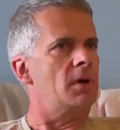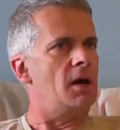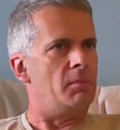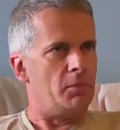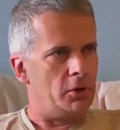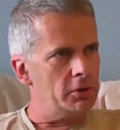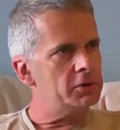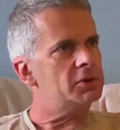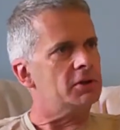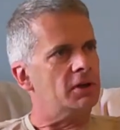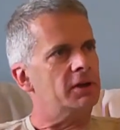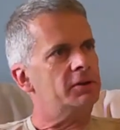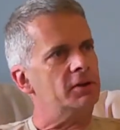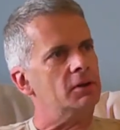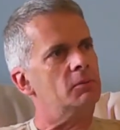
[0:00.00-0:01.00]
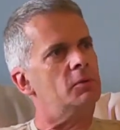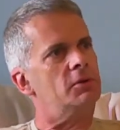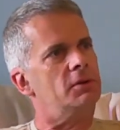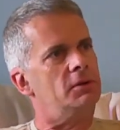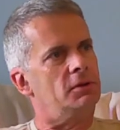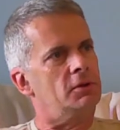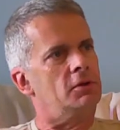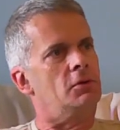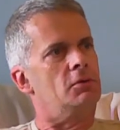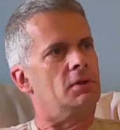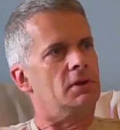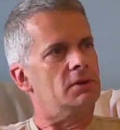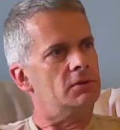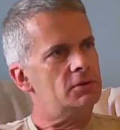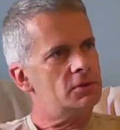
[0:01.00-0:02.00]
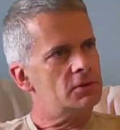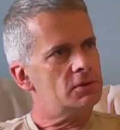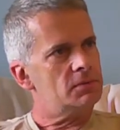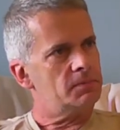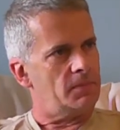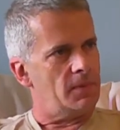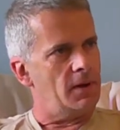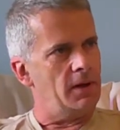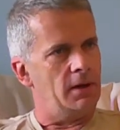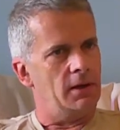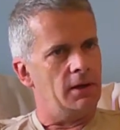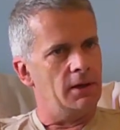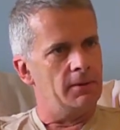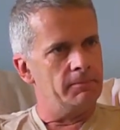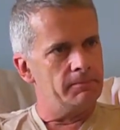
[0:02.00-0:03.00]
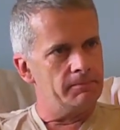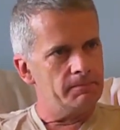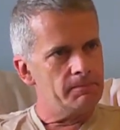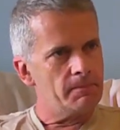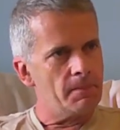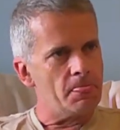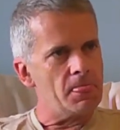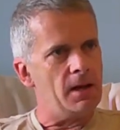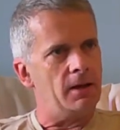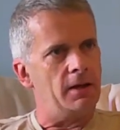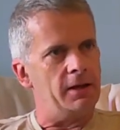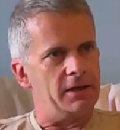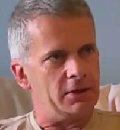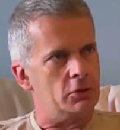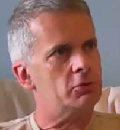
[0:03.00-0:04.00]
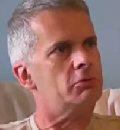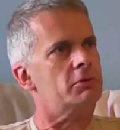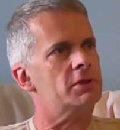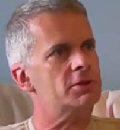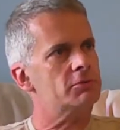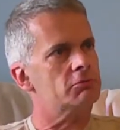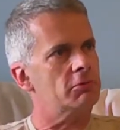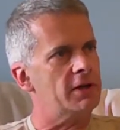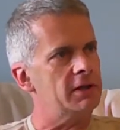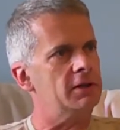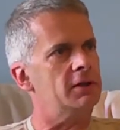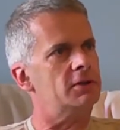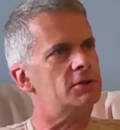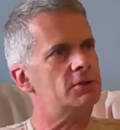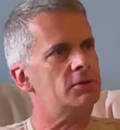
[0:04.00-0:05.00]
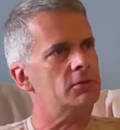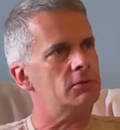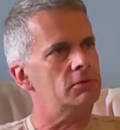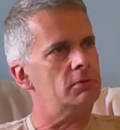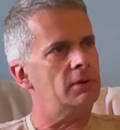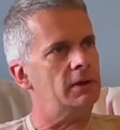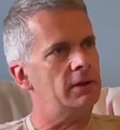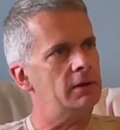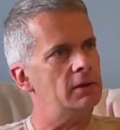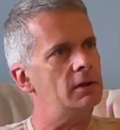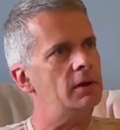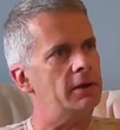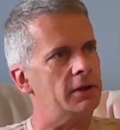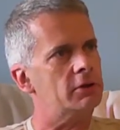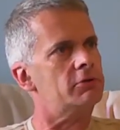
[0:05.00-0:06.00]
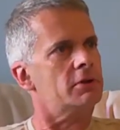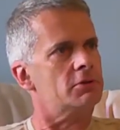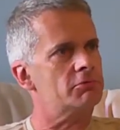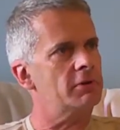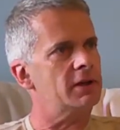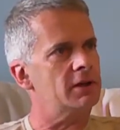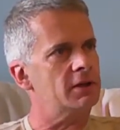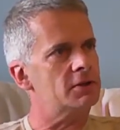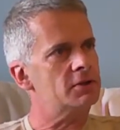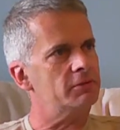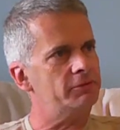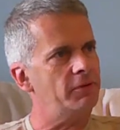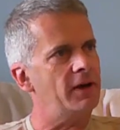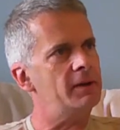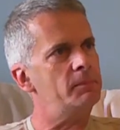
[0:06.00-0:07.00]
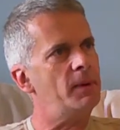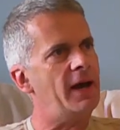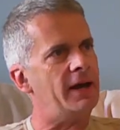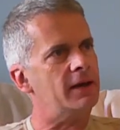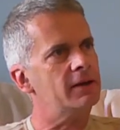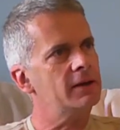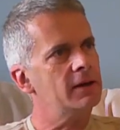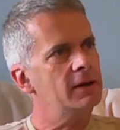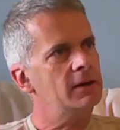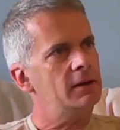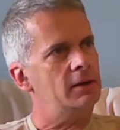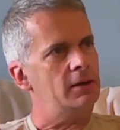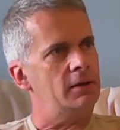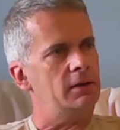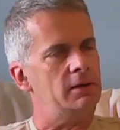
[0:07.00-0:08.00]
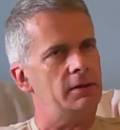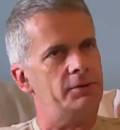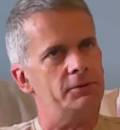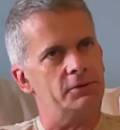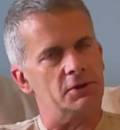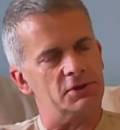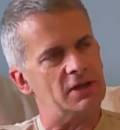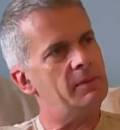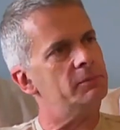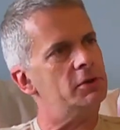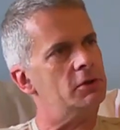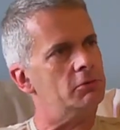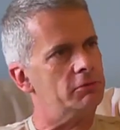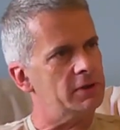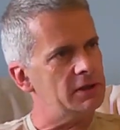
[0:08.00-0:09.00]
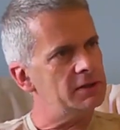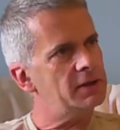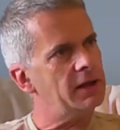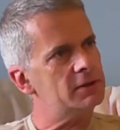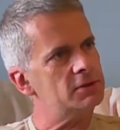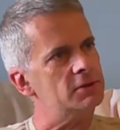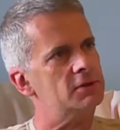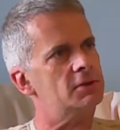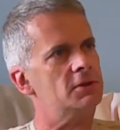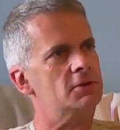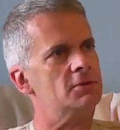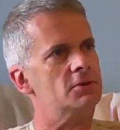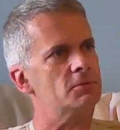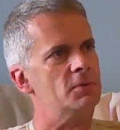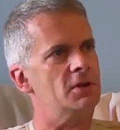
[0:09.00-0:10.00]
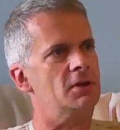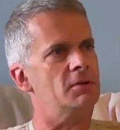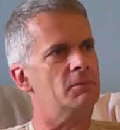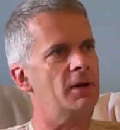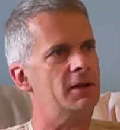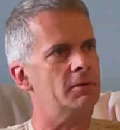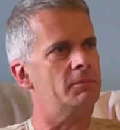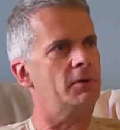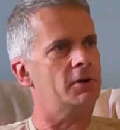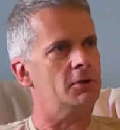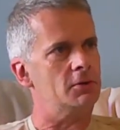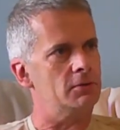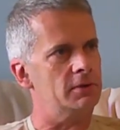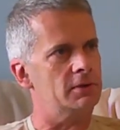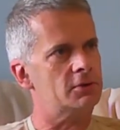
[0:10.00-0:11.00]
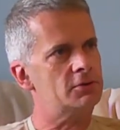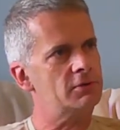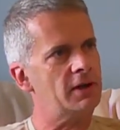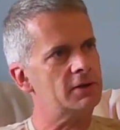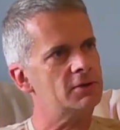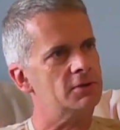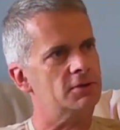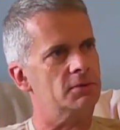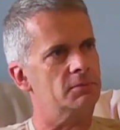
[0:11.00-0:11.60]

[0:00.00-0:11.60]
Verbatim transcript: emerging, I think, within the unions, um, an increased readiness to uh, an increased readiness to fight back. Uh, to some degree, that's decisions being made by union structures